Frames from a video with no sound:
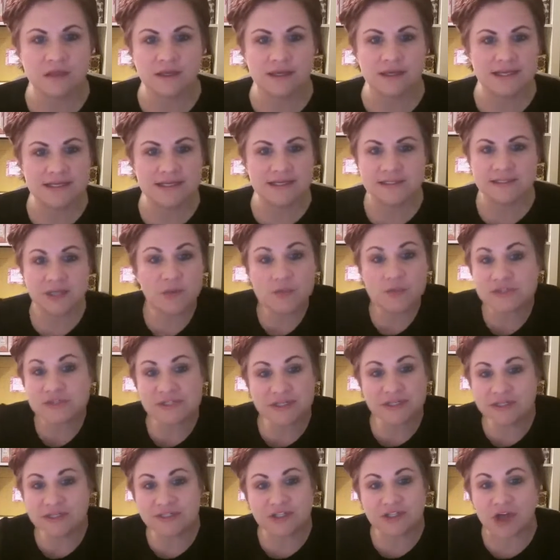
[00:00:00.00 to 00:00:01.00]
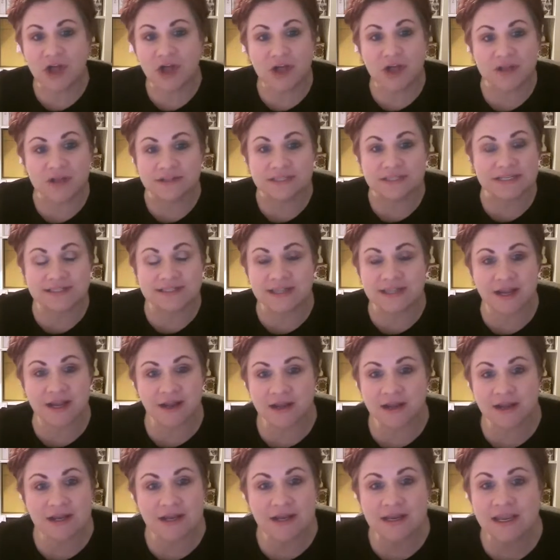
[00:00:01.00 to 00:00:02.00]
he's almost an adult. He's not
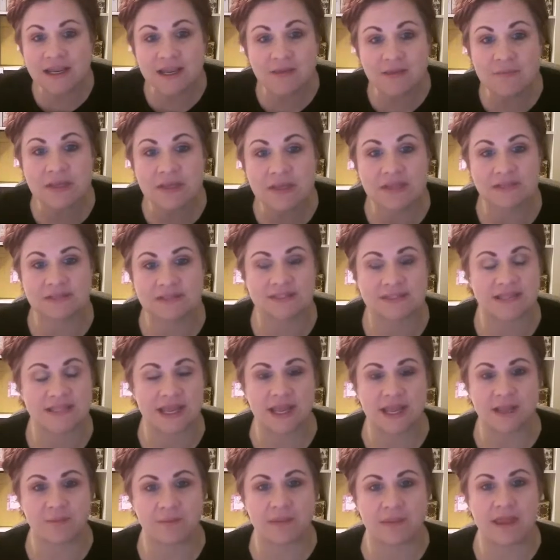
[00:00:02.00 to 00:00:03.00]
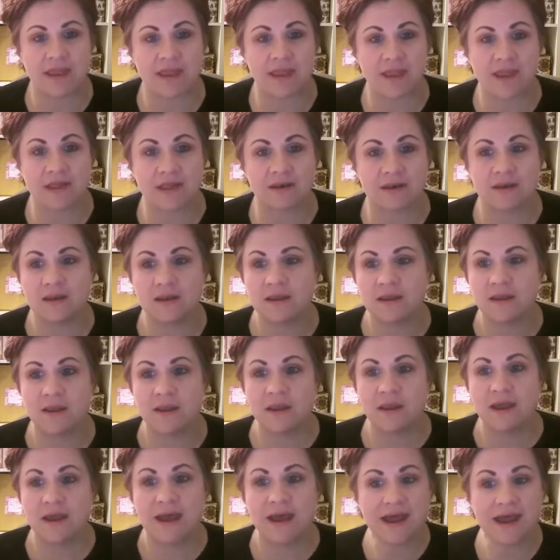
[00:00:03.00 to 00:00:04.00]
going to need me the same. And
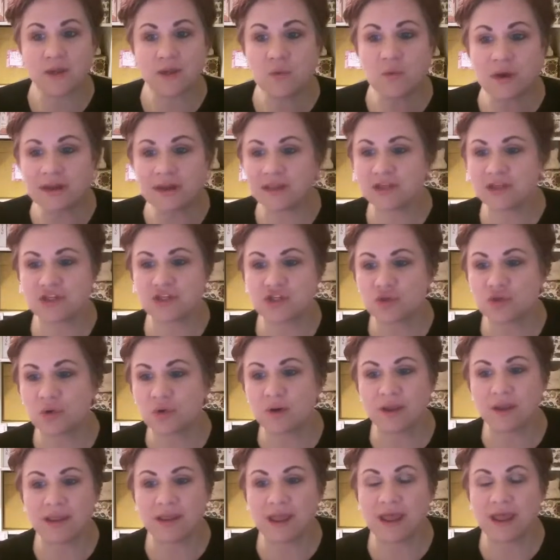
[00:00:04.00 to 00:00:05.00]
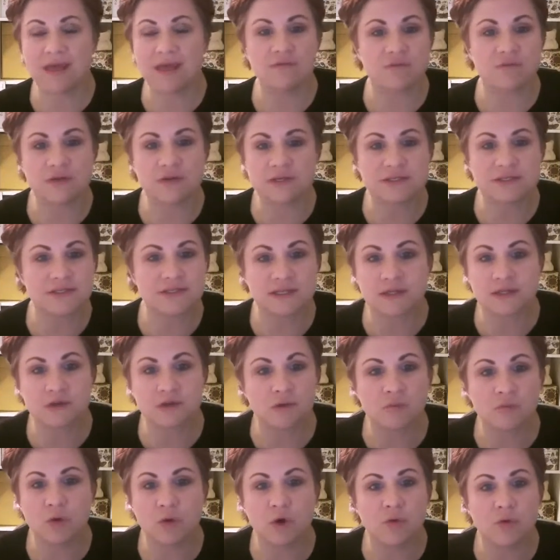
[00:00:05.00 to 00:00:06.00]
I want to enjoy every single
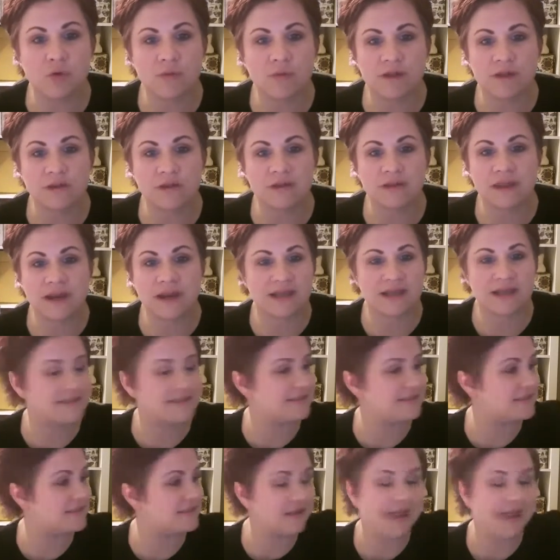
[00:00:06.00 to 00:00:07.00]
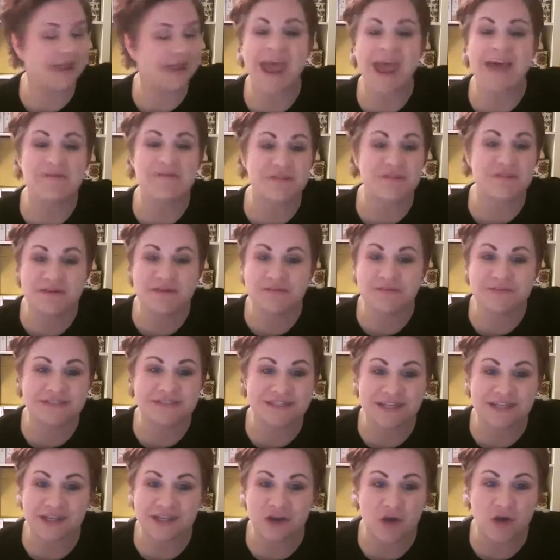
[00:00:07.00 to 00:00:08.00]
moment that I still have him
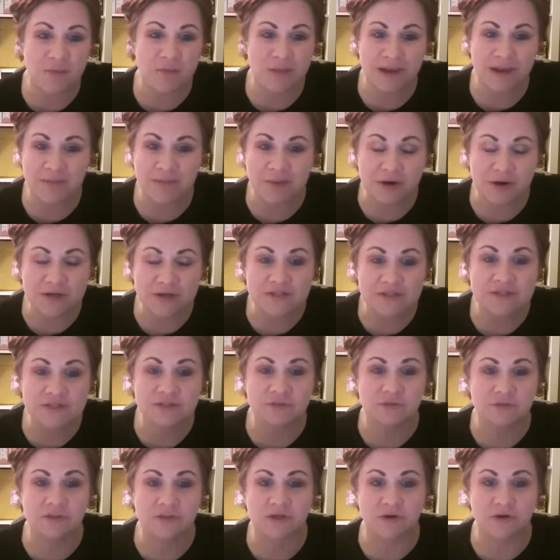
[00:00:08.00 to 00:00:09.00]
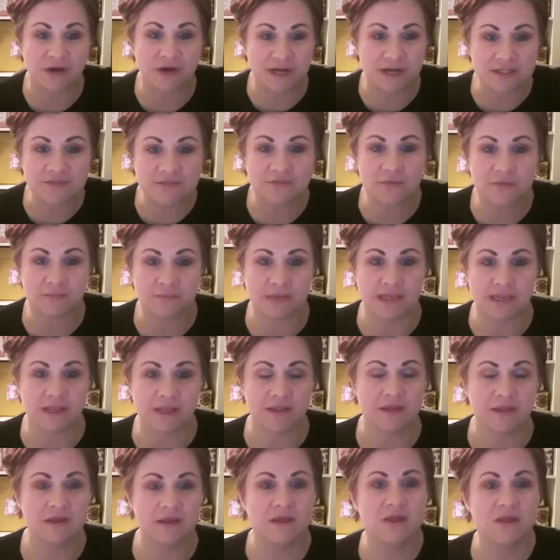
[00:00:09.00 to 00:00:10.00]
sitting on my bar stool across from me.
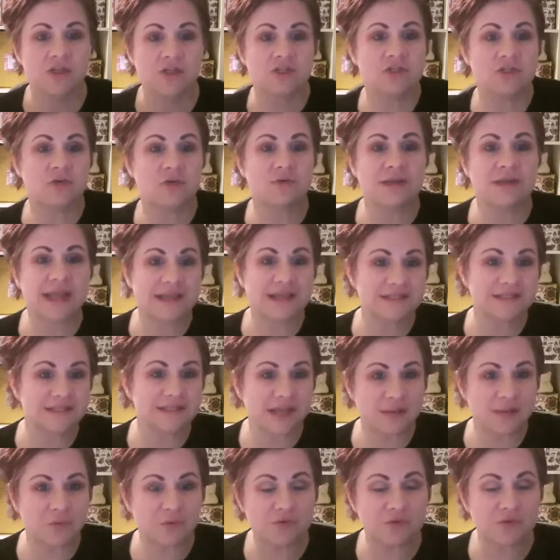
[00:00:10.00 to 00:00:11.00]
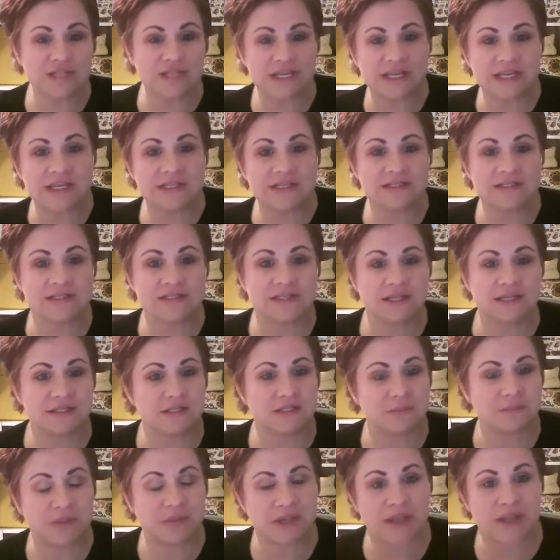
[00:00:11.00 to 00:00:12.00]
So nighttime routines need
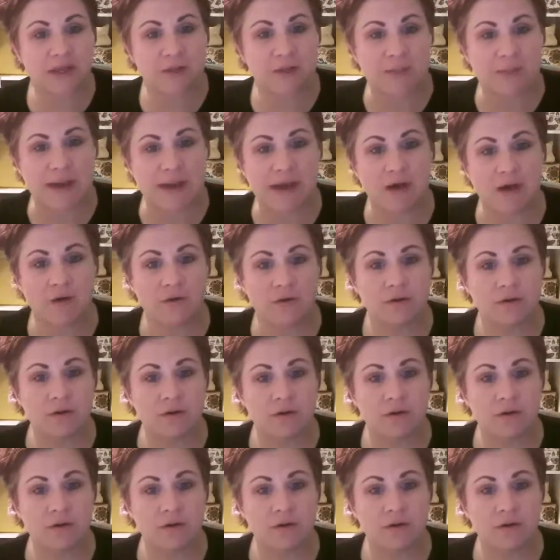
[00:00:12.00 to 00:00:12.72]
to be about